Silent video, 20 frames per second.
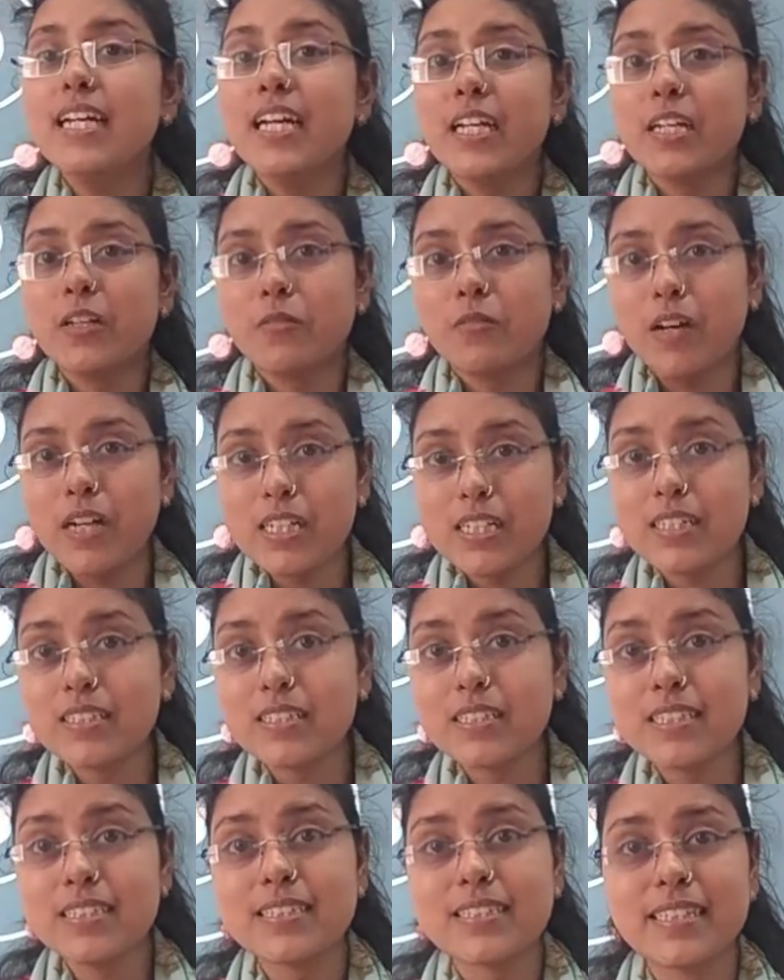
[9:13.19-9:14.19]
And what does
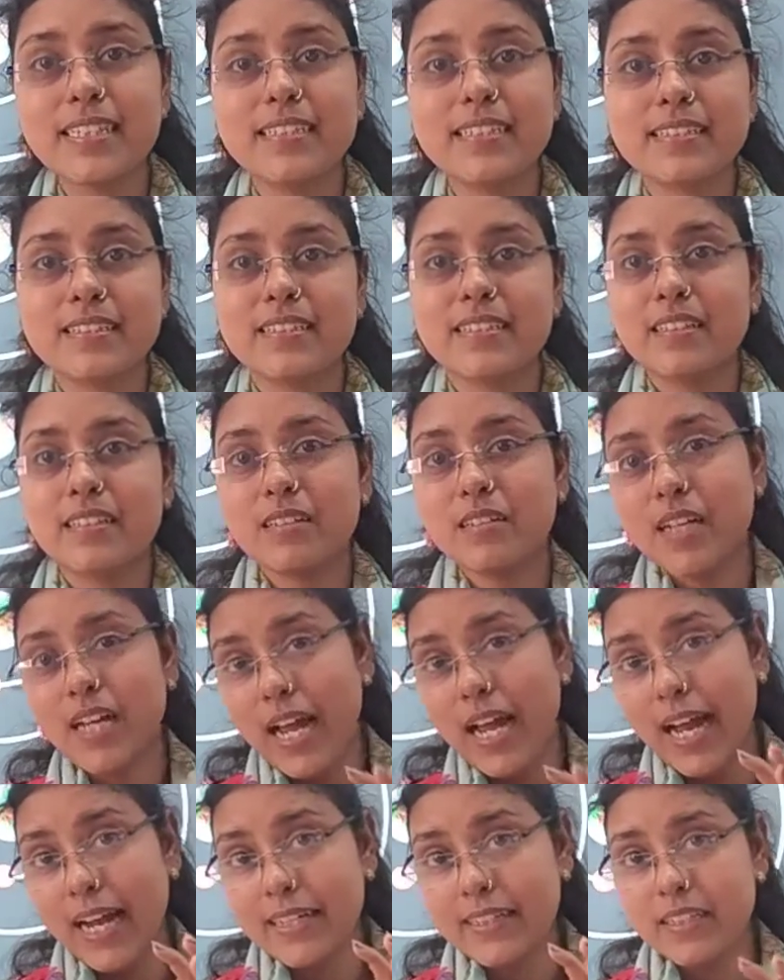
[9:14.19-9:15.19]
this say? The
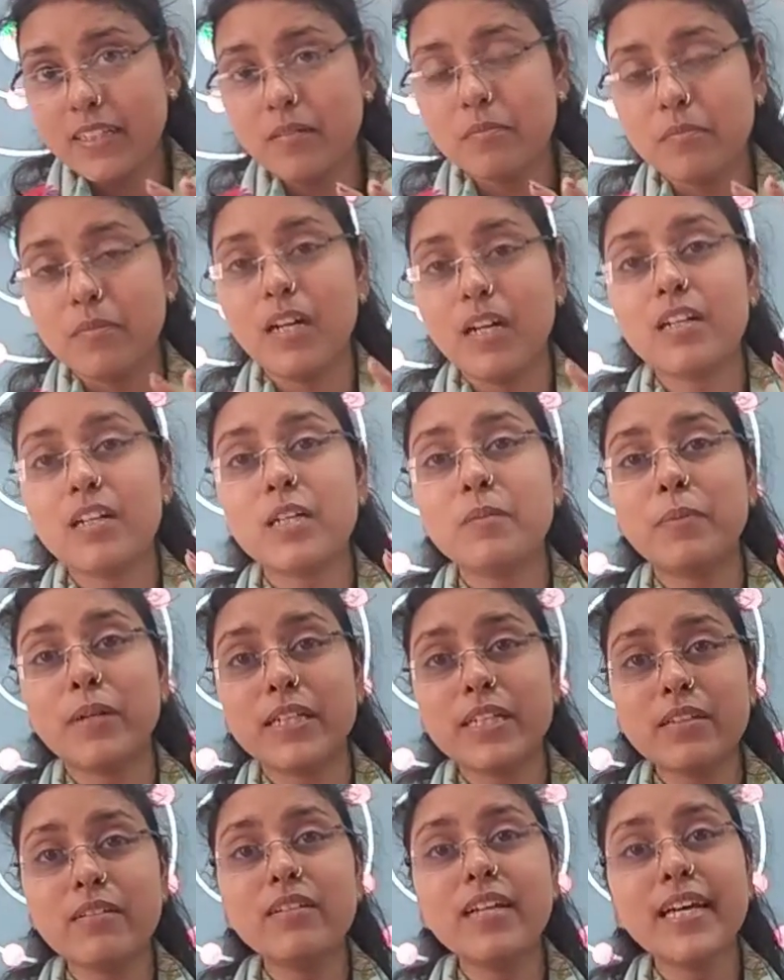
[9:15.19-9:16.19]
atom or a
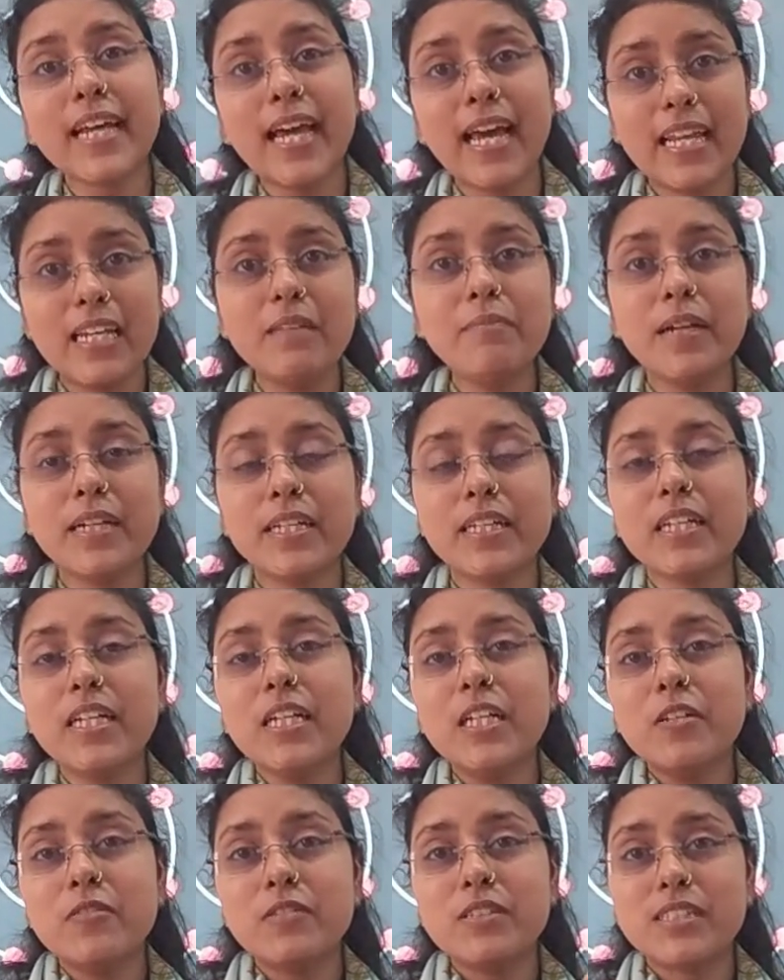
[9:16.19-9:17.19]
particular element
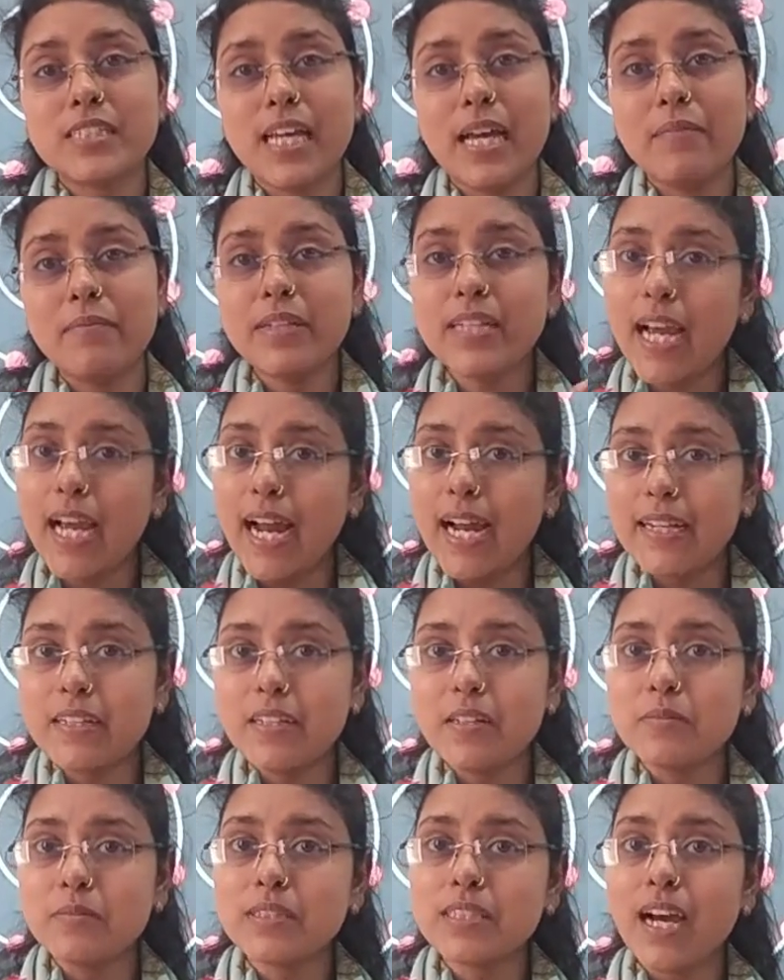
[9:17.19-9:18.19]
which having
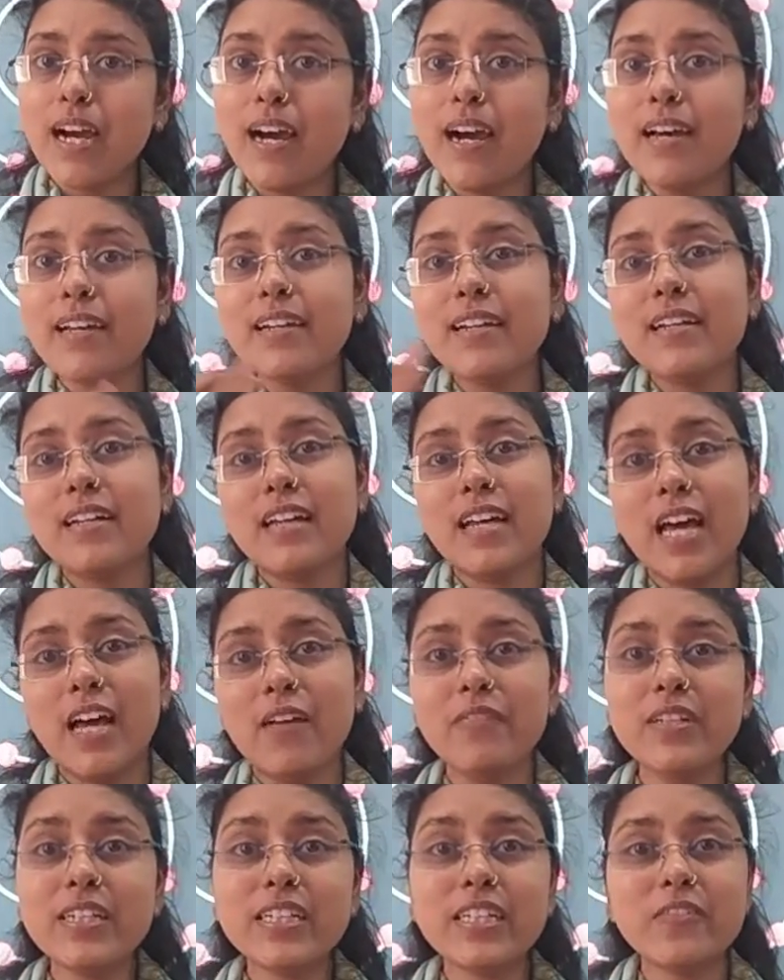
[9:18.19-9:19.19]
atoms are
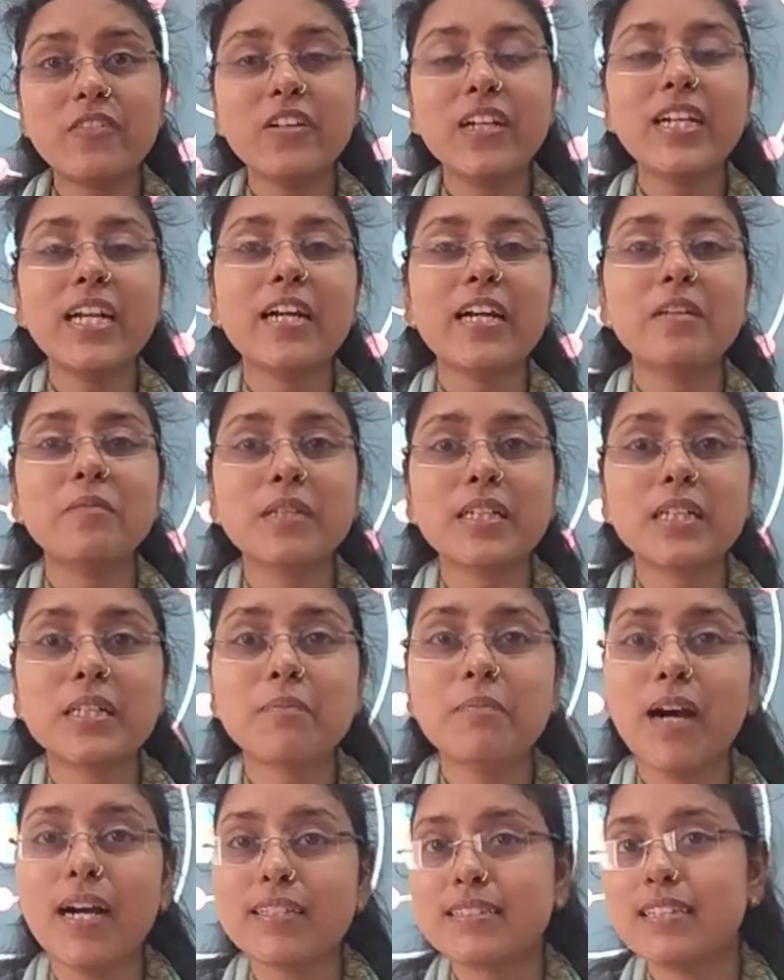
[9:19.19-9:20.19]
having different atomic
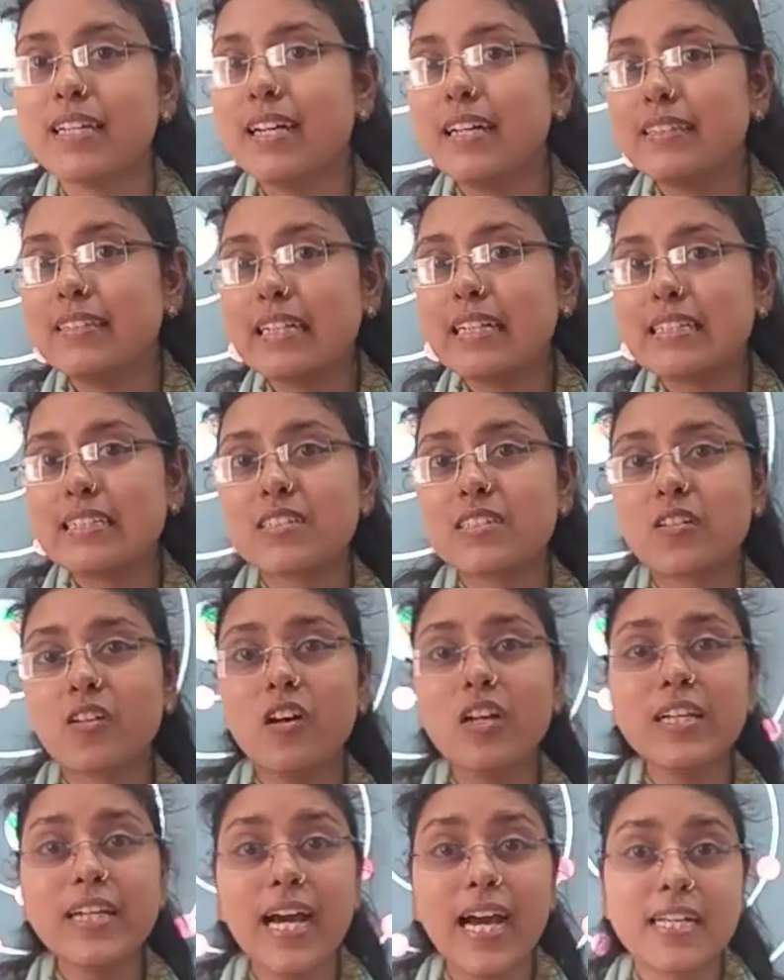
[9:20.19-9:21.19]
mass, that is
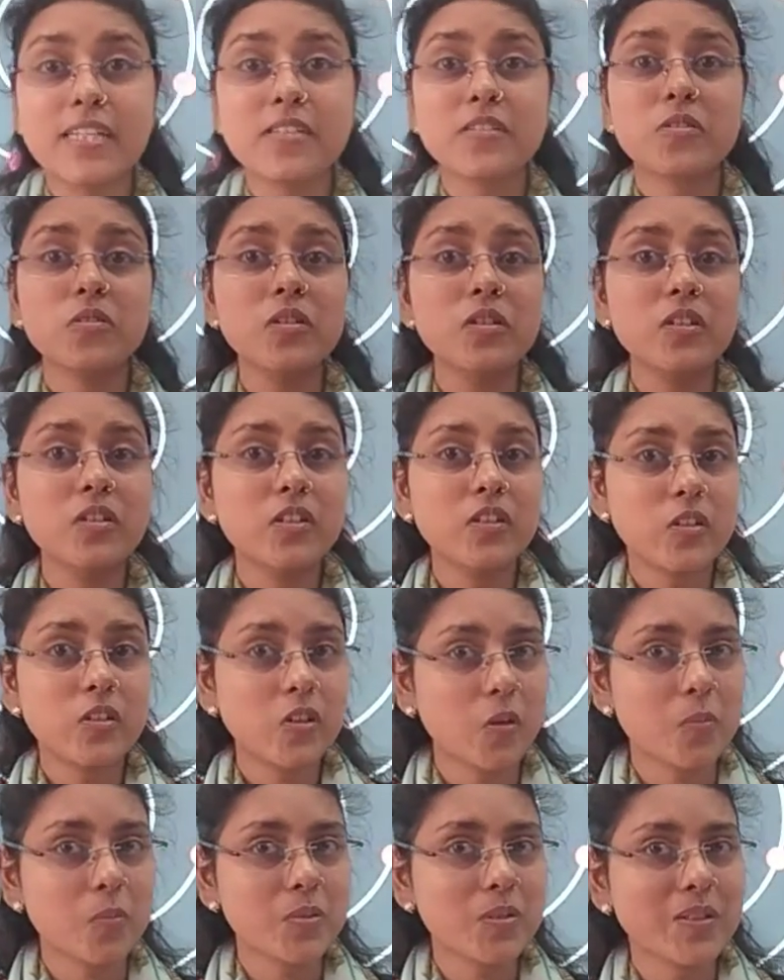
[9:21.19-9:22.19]
called
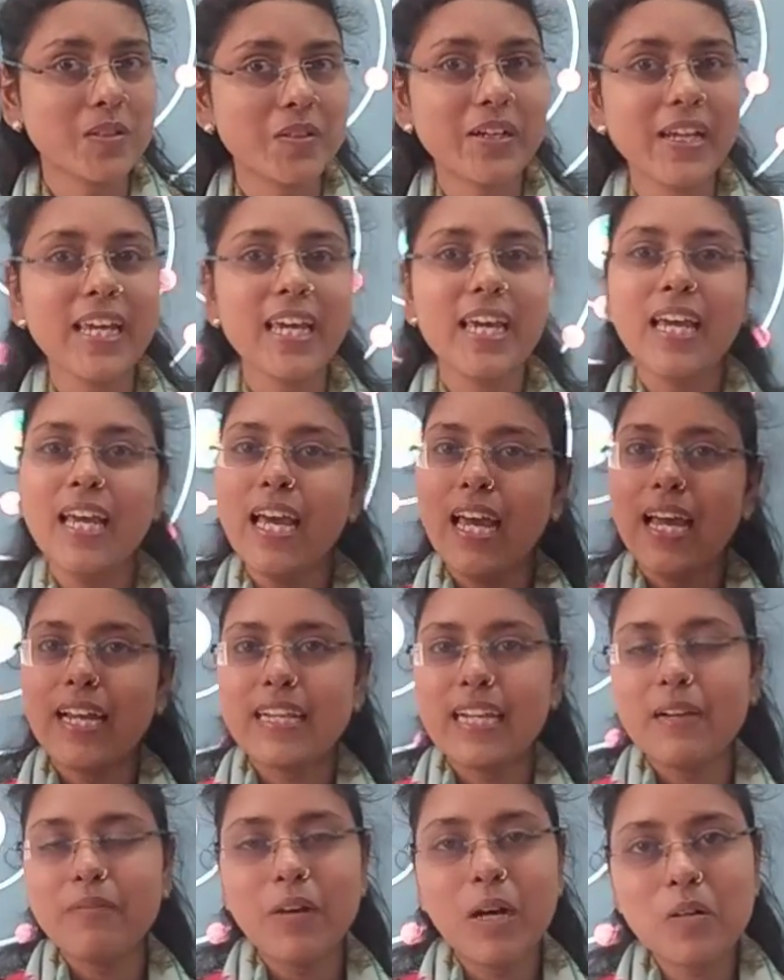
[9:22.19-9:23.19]
isotopes. Okay, and
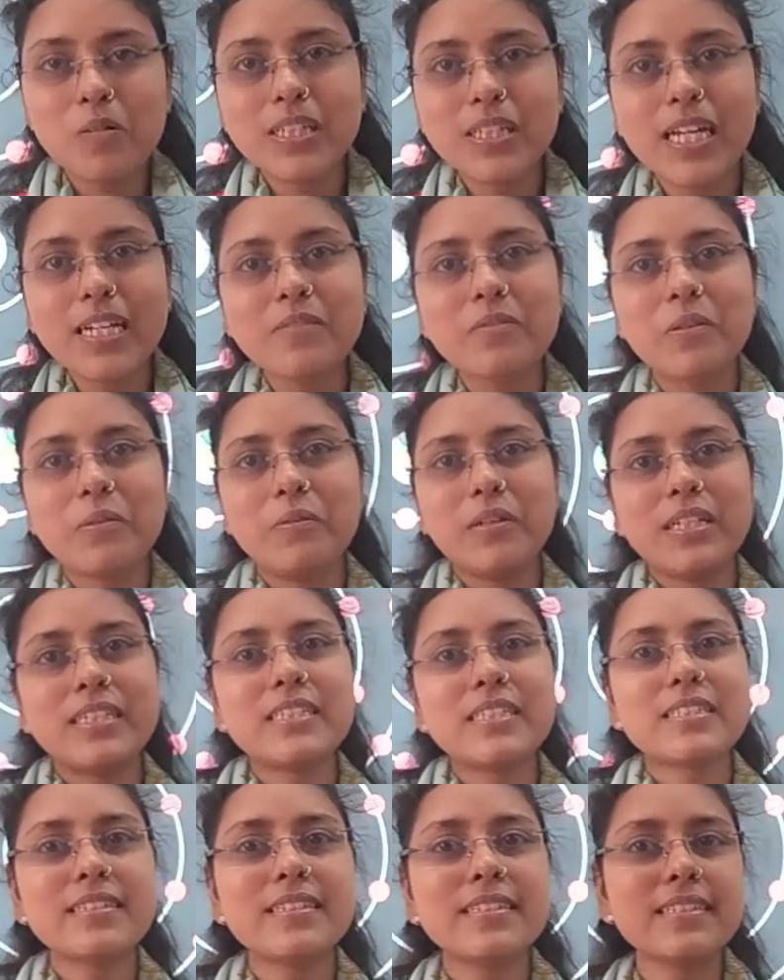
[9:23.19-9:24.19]
about that we will
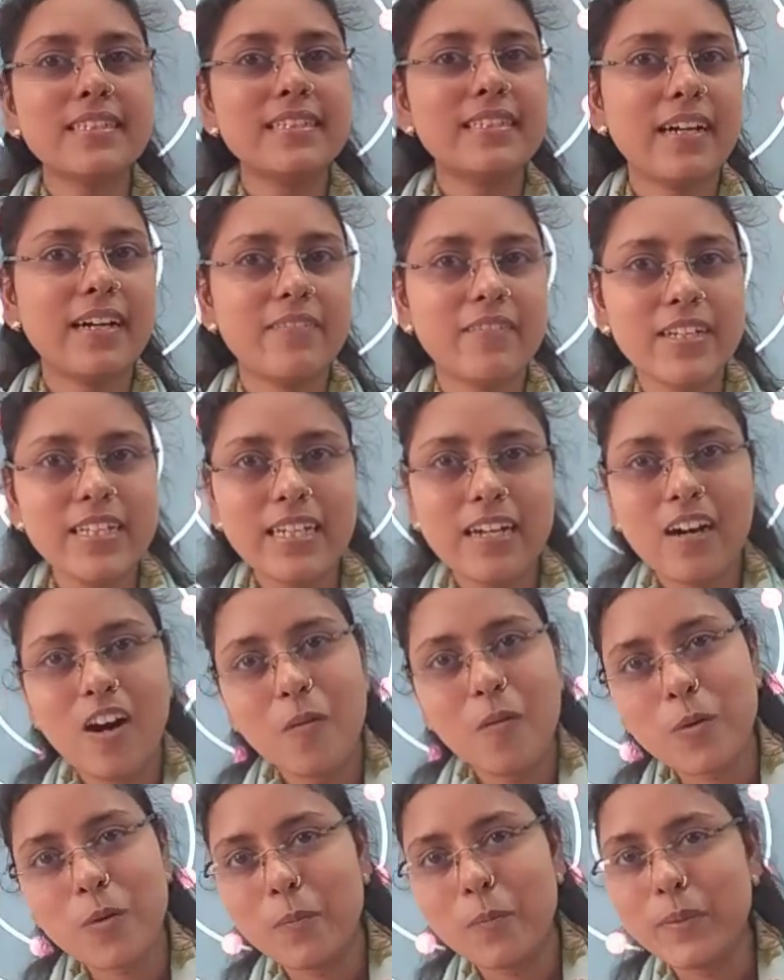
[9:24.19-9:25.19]
discuss in our
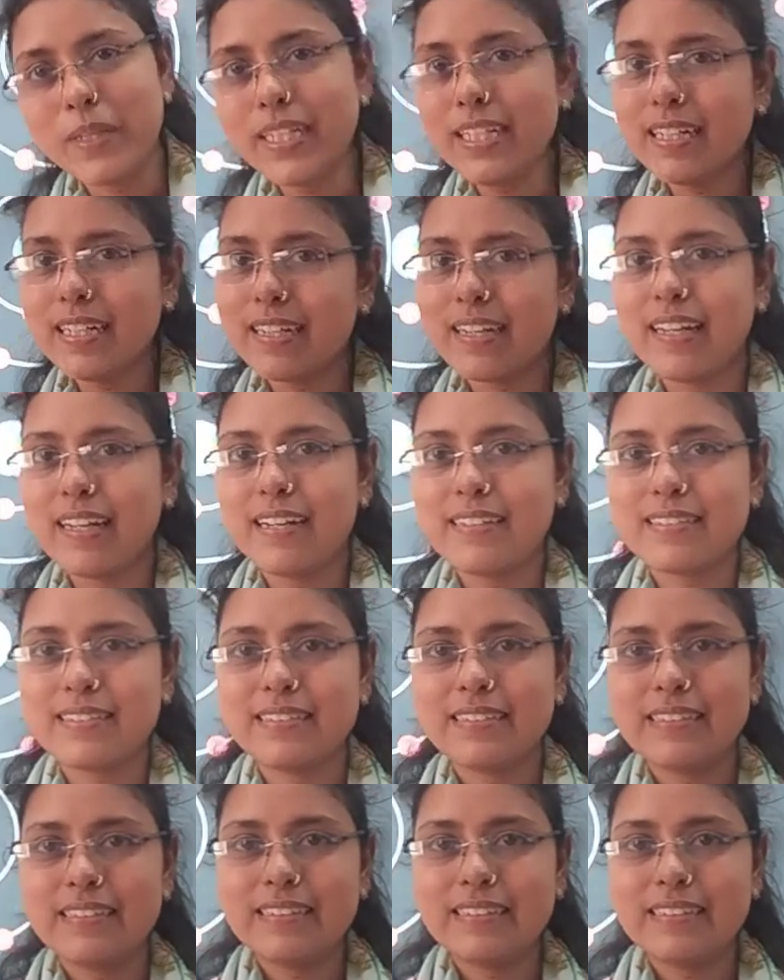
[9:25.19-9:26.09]
upcoming class.